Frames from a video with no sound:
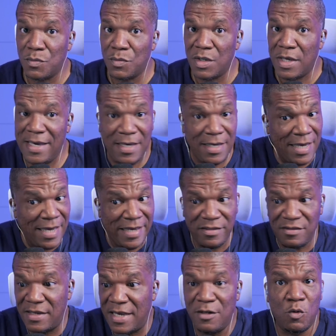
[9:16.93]
He
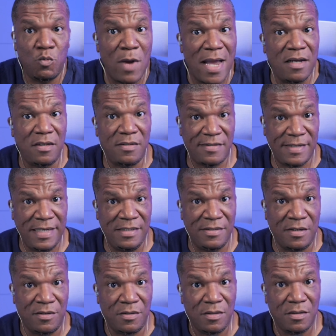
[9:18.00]
eats in the regular
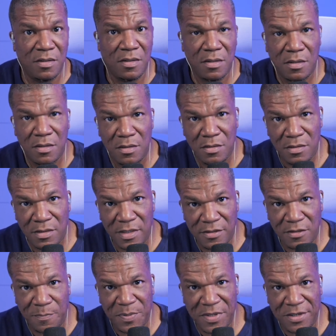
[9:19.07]
season,
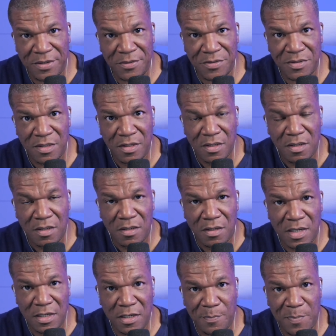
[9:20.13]
disappears
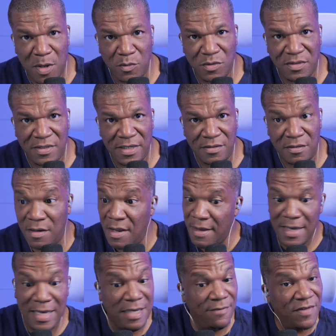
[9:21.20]
in the postseason.
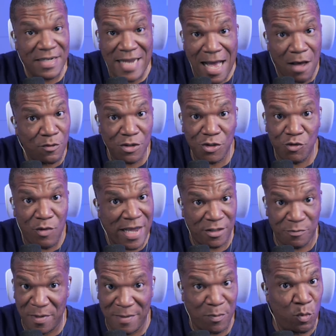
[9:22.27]
Even down the stretch,
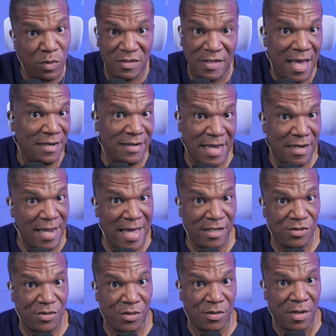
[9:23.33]
people were saying that
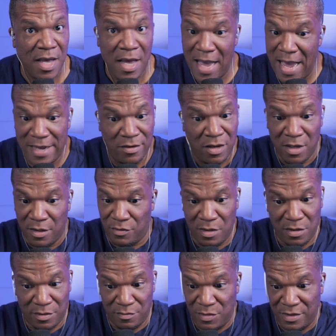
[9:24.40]
last year, and
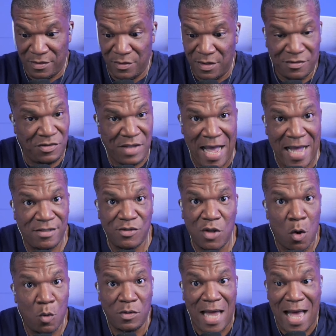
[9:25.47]
the stats
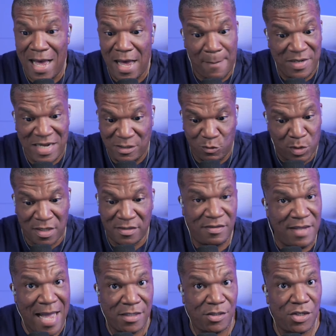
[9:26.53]
don't lie. I mean, that's what the
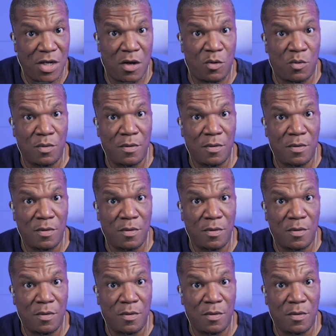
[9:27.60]
stats show.